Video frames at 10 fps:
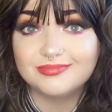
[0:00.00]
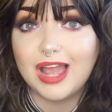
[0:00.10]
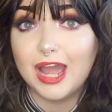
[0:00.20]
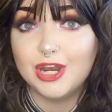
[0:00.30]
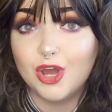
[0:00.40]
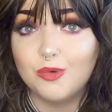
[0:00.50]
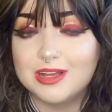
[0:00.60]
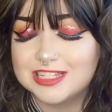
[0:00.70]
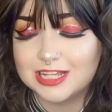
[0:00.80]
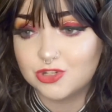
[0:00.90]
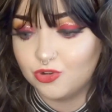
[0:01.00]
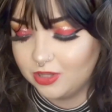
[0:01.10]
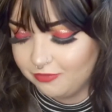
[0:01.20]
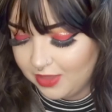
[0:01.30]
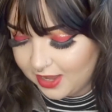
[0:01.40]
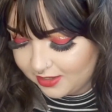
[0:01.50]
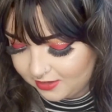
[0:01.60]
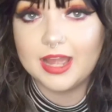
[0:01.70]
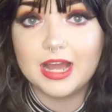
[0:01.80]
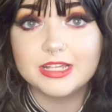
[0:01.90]
I know my skin's gonna love that.
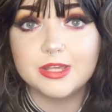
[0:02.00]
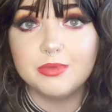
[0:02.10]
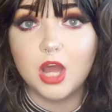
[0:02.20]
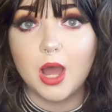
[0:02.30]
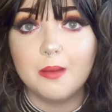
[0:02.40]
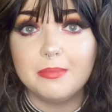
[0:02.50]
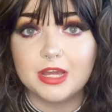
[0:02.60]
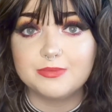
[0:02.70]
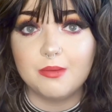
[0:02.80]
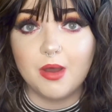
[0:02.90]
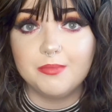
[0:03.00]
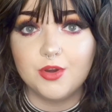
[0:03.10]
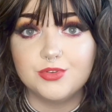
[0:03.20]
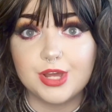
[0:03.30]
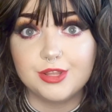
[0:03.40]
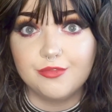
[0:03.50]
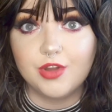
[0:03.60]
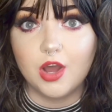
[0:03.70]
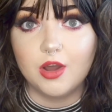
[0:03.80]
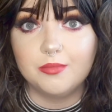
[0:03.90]
I got some gum because my mom knows I love
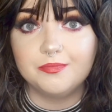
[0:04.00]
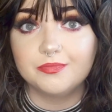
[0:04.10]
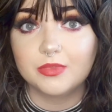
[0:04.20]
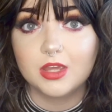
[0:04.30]
gum.